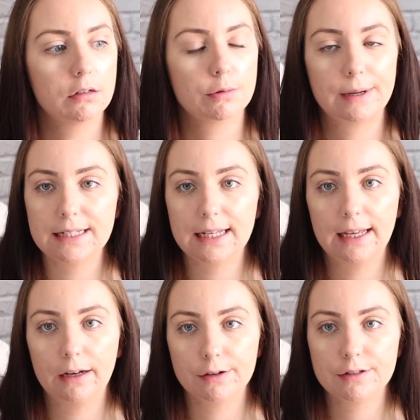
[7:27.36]
20
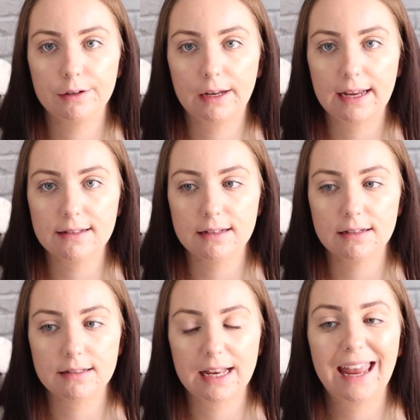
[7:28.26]
kilo
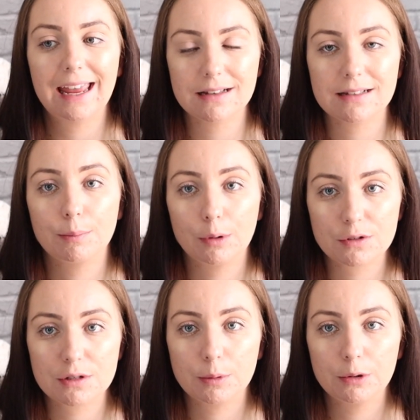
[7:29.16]
suitcases? It is
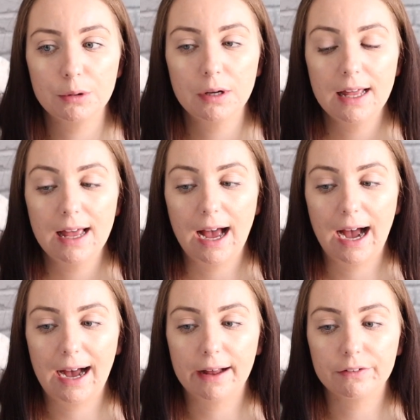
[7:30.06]
impossible,
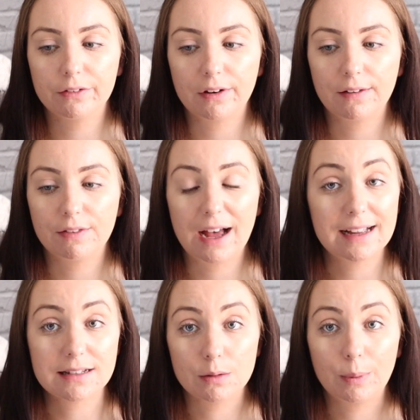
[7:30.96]
and that
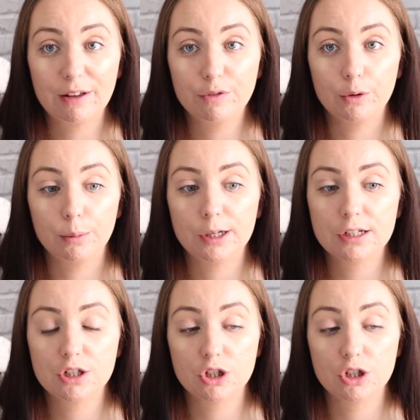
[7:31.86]
is the way forward.